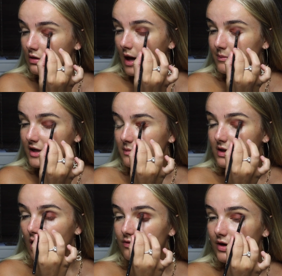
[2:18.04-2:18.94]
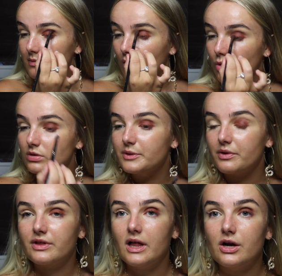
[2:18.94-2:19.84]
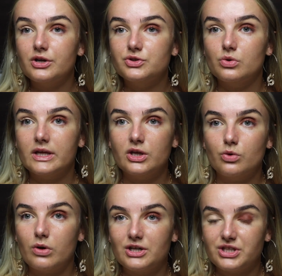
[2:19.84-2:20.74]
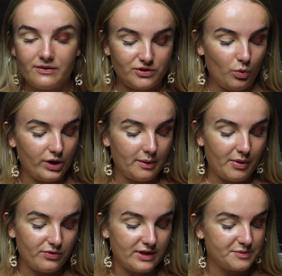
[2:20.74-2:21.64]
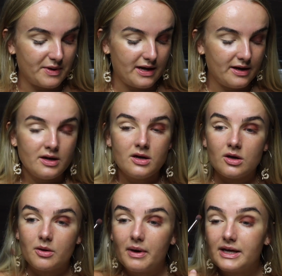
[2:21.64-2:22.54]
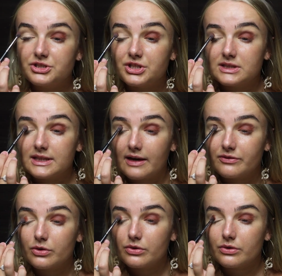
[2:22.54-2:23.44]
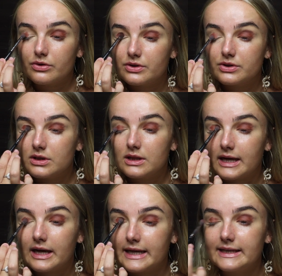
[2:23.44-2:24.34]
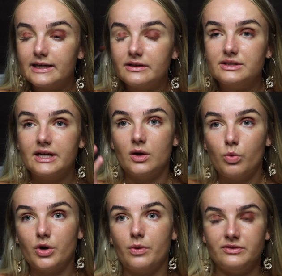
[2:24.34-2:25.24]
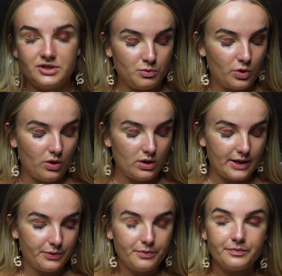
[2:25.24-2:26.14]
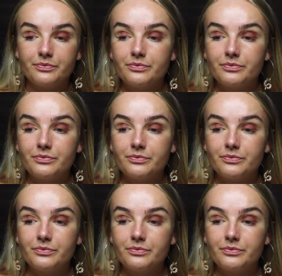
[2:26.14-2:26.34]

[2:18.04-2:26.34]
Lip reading: I'm going to be covering my whole lid with glitter, so like you don't actually have to worry about this bit, but it's just to give you like a gradient to kind of work with to smoke it all out.